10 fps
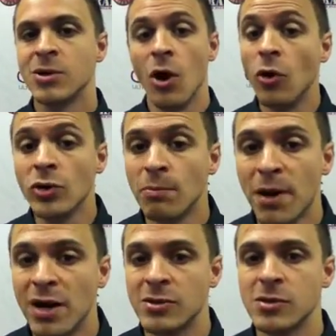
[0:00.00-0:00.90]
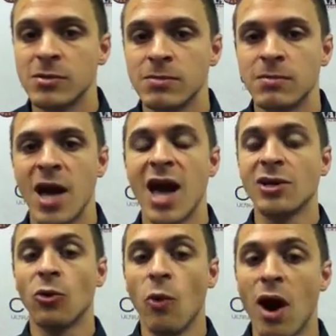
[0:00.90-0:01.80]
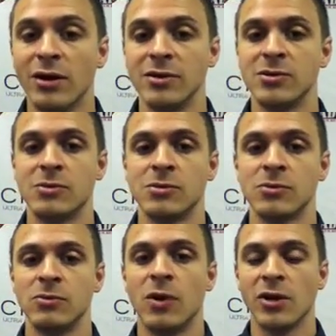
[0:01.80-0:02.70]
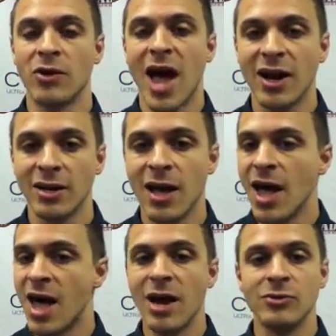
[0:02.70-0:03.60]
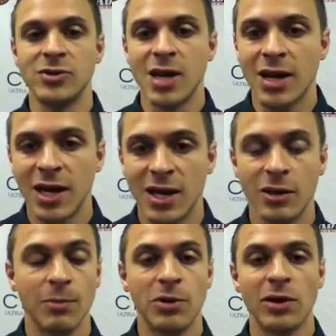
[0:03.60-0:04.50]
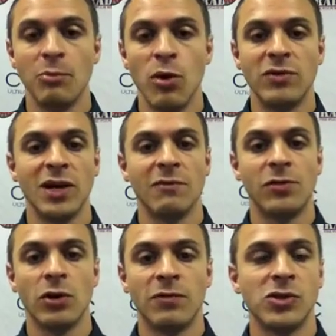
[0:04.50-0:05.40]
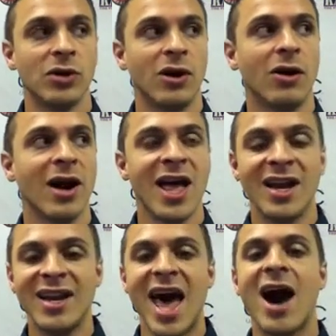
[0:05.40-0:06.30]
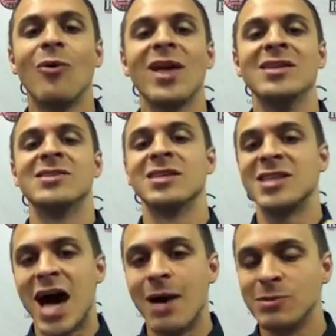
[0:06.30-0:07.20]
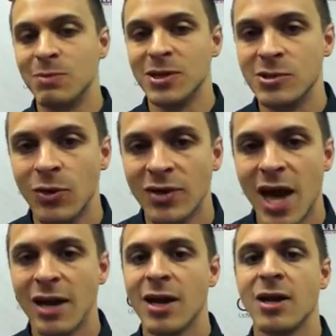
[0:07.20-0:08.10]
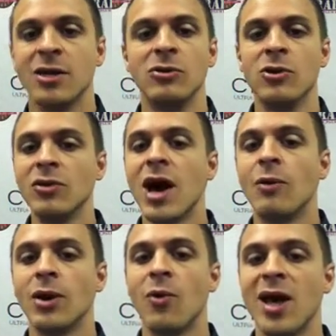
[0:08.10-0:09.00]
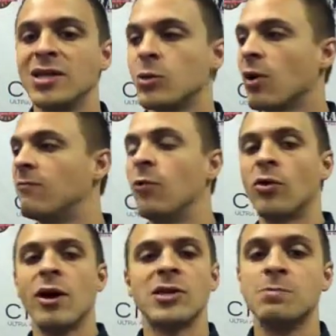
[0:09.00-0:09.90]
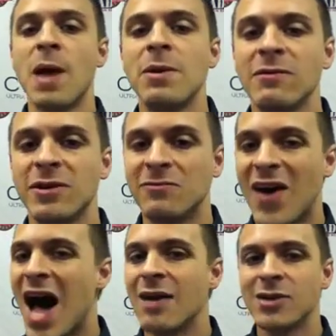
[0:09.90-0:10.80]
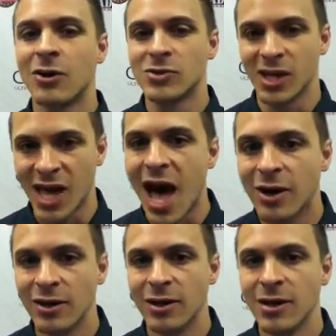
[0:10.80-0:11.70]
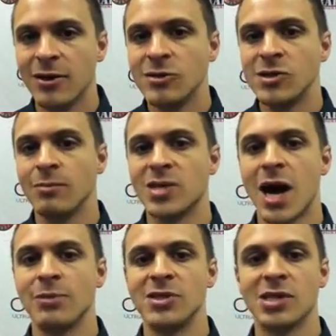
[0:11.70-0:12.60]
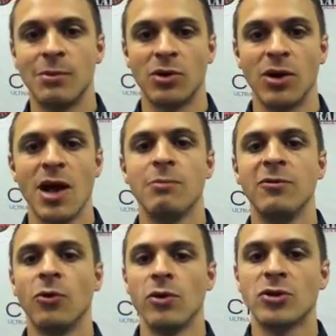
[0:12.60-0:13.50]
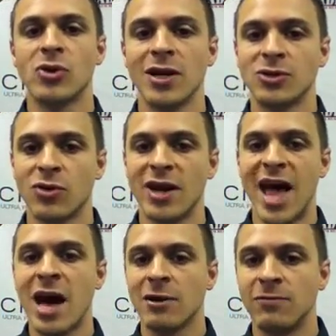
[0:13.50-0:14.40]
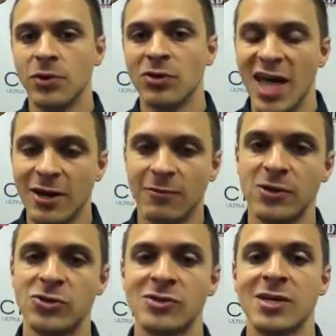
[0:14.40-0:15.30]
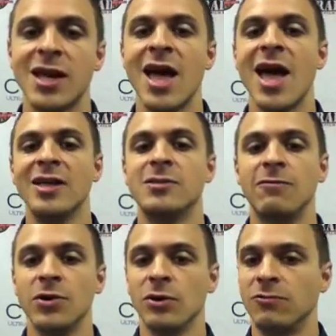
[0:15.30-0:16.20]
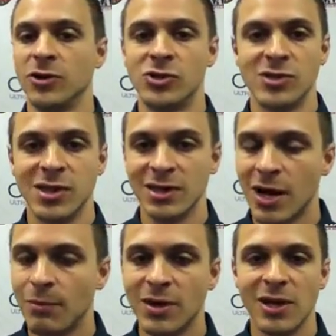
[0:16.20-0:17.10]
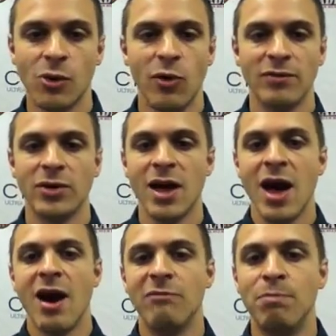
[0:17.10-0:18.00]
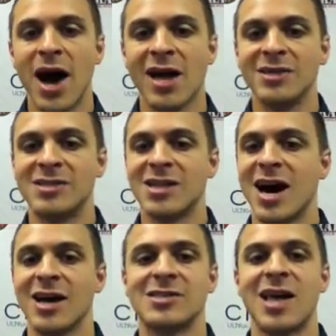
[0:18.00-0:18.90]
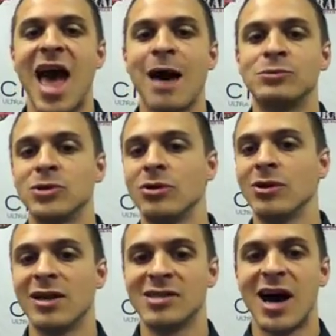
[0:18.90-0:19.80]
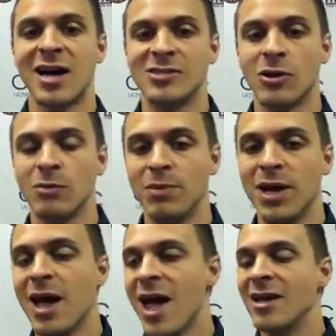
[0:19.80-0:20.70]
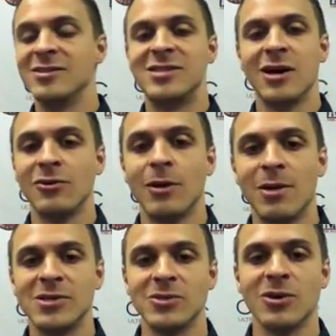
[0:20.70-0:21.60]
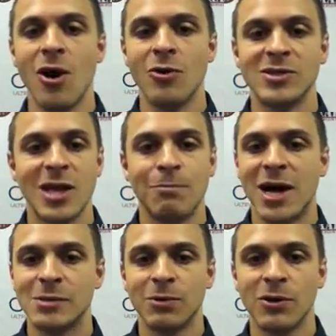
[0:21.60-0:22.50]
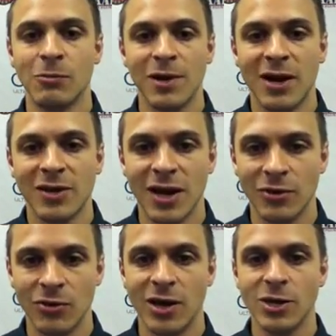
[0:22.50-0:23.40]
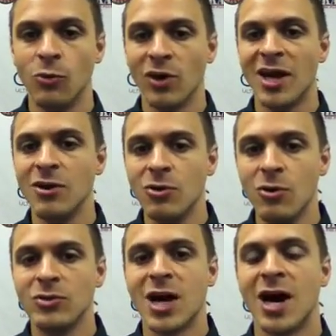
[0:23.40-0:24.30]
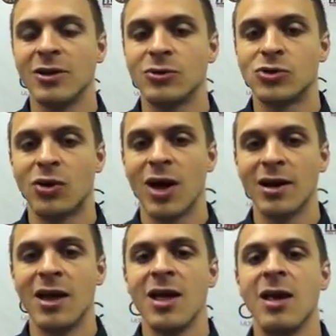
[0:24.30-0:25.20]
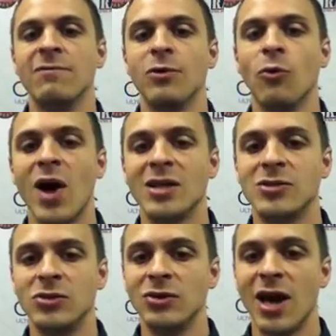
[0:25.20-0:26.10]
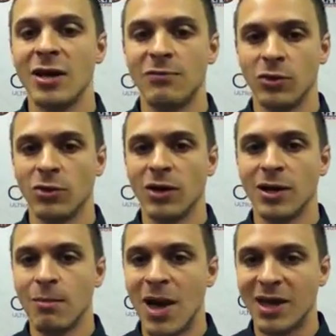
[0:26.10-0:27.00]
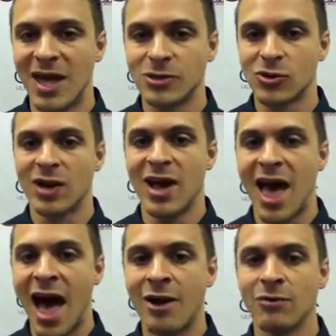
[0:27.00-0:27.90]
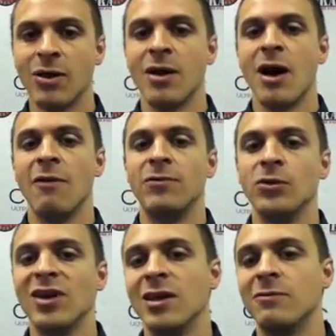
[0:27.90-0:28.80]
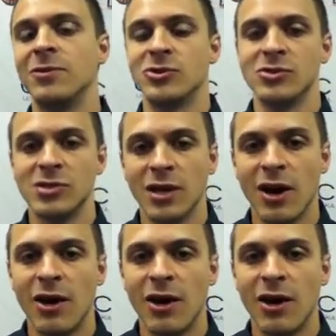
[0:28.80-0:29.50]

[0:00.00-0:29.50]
Now hold your butts and your wallets while you're at it. And I'll say again, you've been looking to move in a fuel efficient car, now is the time to be doing that. You do not want to wait until we're at $4, maybe even $5 a gallon sometime this summer before you're trying to trade out of fuel inefficiency into fuel efficiency. That'll be the equivalent of buying stocks absolutely as high as they could be and sell them as low as they possibly could be on the other end. You will get nuked on your trade if you wait too late, if you're looking to make that trade out of fuel inefficiency.